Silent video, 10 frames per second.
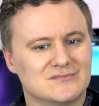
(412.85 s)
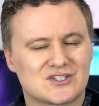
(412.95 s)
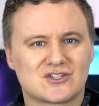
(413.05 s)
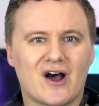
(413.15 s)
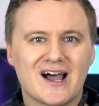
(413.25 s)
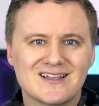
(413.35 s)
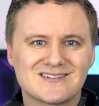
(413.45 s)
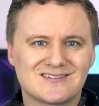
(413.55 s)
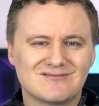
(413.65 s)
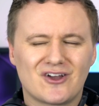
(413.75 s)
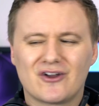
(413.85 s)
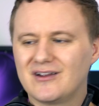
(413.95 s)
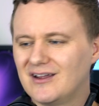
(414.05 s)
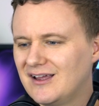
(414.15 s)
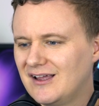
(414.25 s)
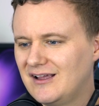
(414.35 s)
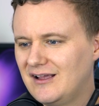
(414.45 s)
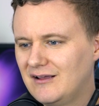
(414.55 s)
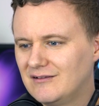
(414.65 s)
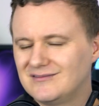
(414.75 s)
Size? No?
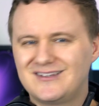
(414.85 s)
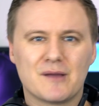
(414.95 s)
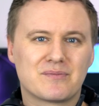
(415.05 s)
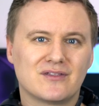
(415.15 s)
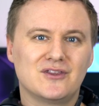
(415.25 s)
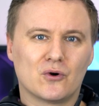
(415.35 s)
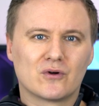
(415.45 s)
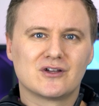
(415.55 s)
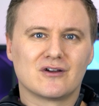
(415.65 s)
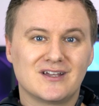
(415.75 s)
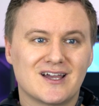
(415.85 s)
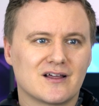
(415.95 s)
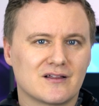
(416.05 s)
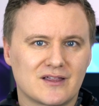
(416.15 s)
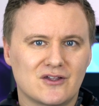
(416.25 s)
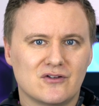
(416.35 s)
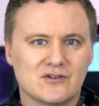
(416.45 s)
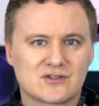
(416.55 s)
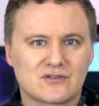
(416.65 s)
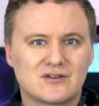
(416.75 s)
Depth in the audio, yeah, thank
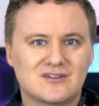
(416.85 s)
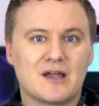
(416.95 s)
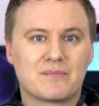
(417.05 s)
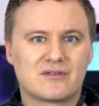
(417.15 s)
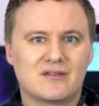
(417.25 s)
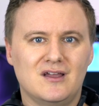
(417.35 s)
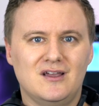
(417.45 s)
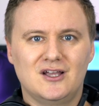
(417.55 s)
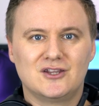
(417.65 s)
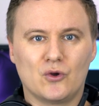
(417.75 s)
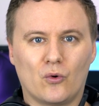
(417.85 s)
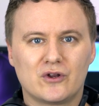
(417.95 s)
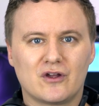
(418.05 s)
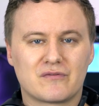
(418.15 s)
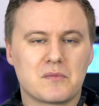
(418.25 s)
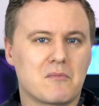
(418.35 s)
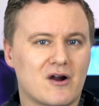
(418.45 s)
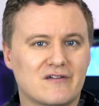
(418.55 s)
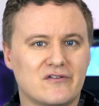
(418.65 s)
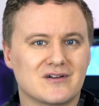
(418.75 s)
you. So the depth in the audio from the
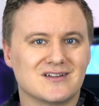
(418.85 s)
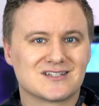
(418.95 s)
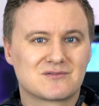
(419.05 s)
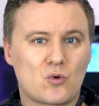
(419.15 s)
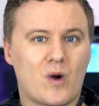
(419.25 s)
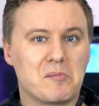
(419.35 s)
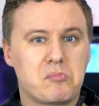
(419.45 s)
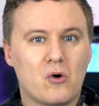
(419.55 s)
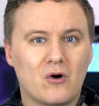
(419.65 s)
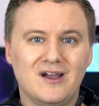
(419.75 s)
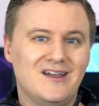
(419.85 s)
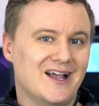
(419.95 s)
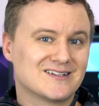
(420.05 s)
microphone is quite poor.